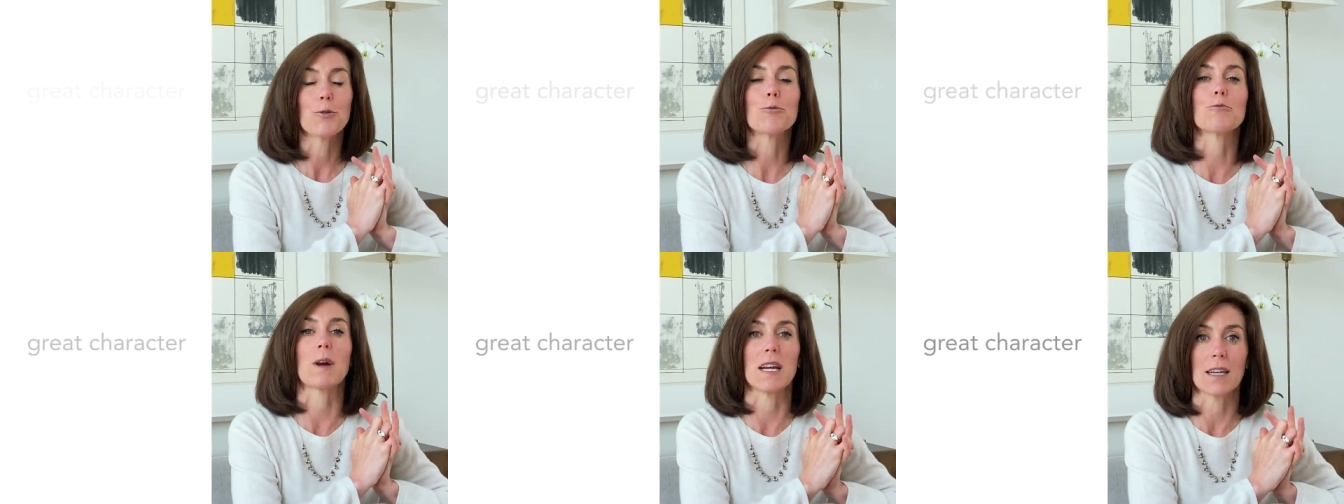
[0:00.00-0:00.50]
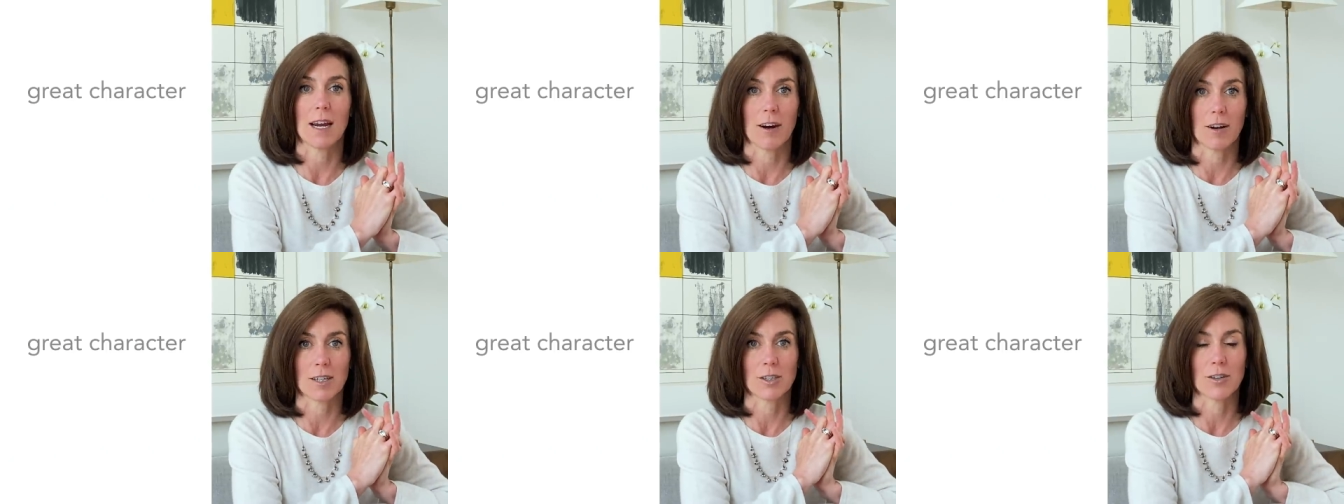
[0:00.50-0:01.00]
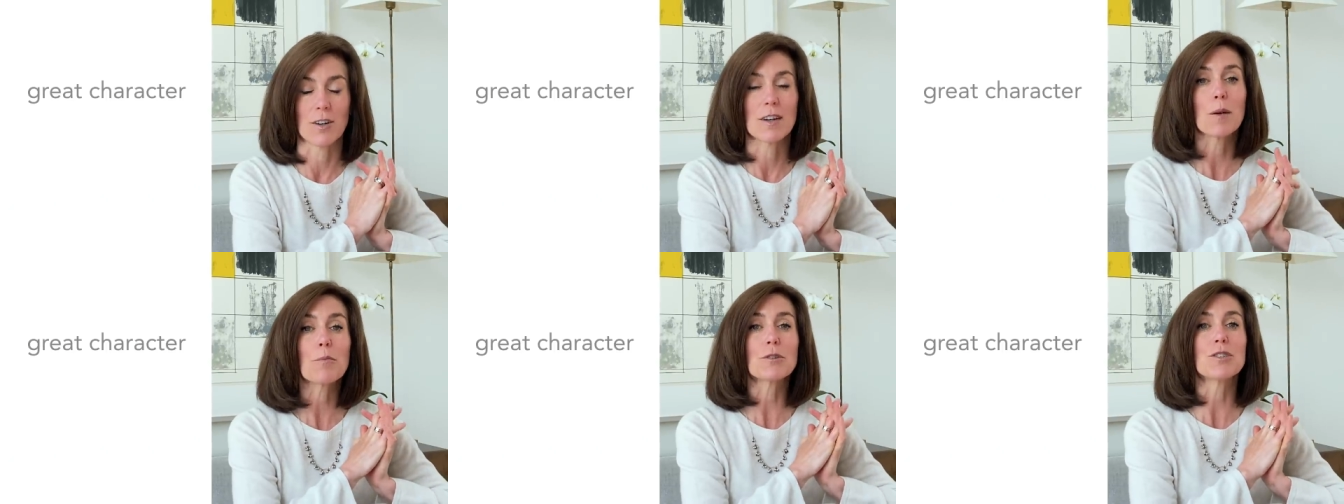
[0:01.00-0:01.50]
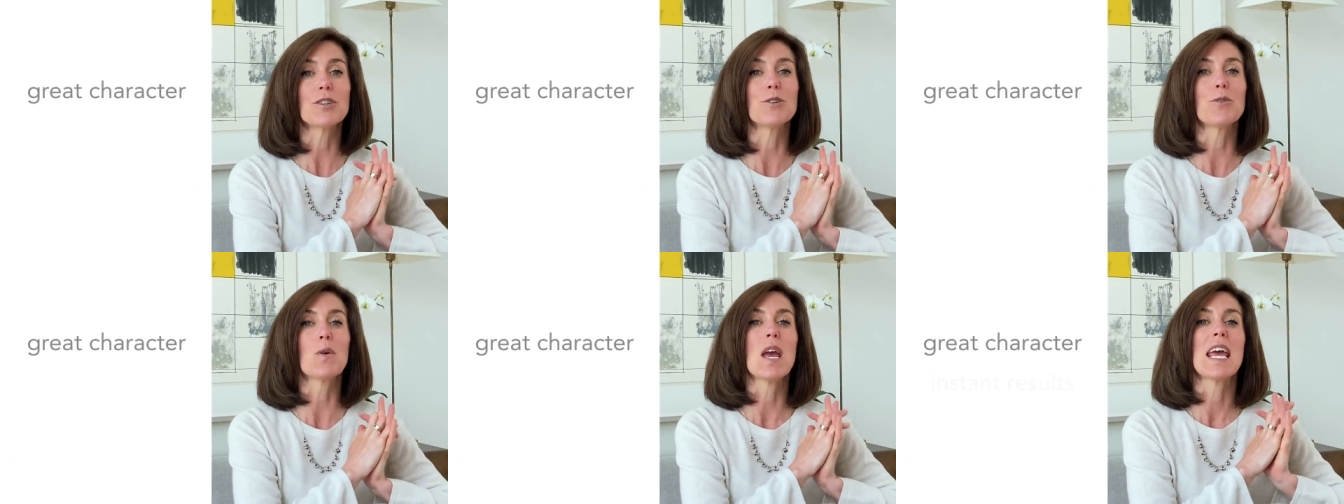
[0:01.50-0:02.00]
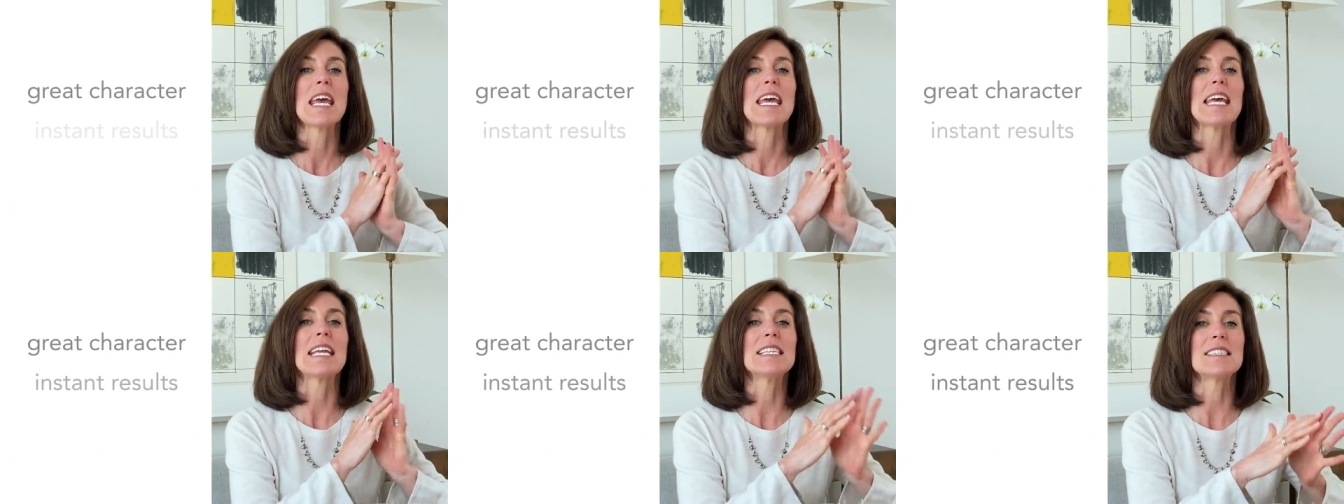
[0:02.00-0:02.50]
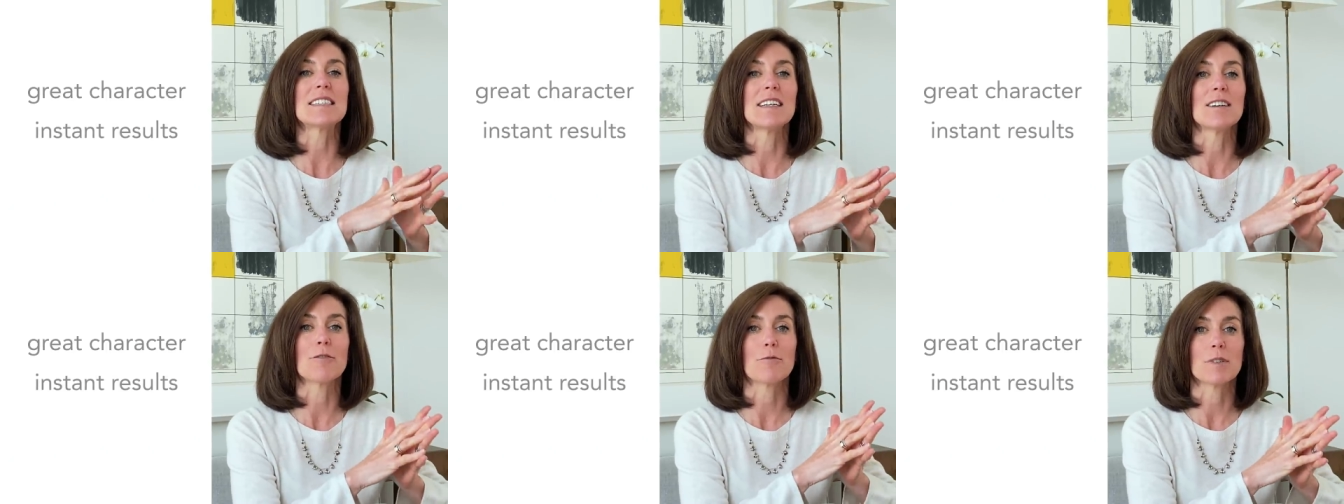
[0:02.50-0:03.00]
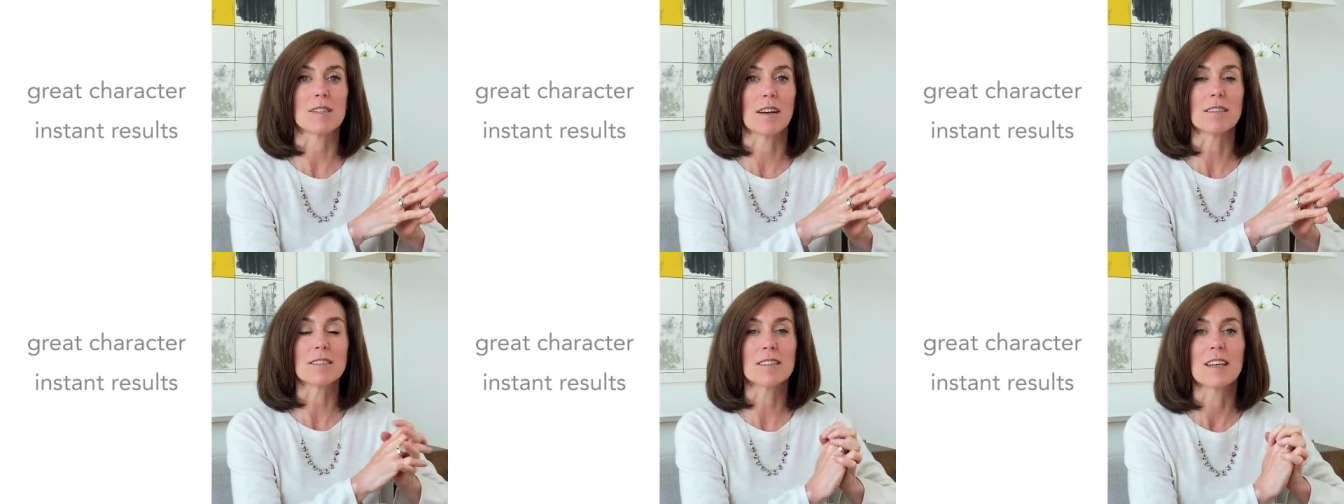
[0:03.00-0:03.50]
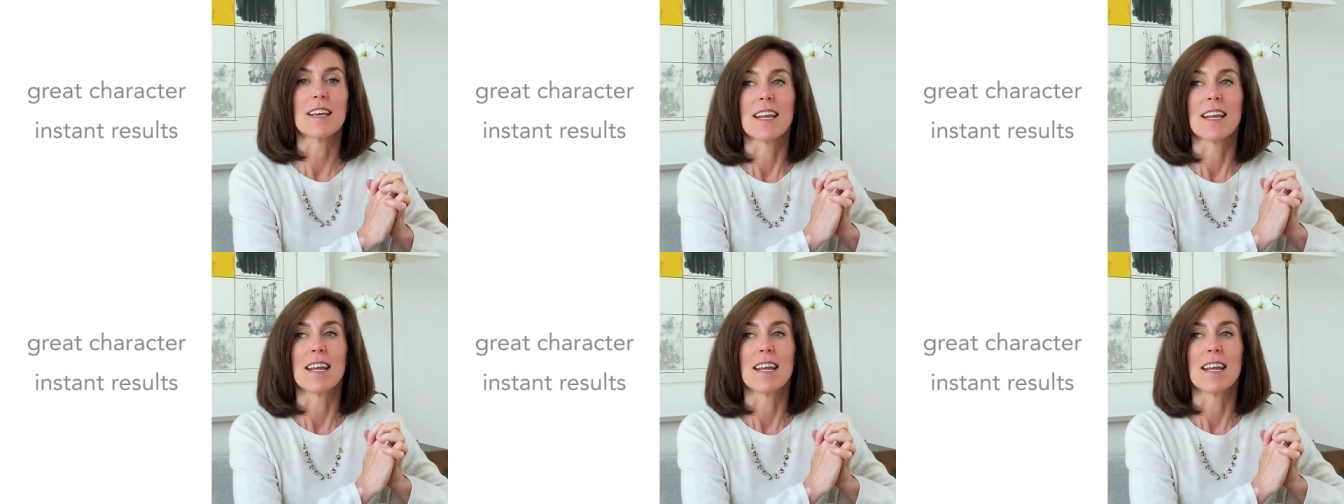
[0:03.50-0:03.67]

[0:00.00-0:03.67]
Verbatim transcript: great character. Number two, instant results.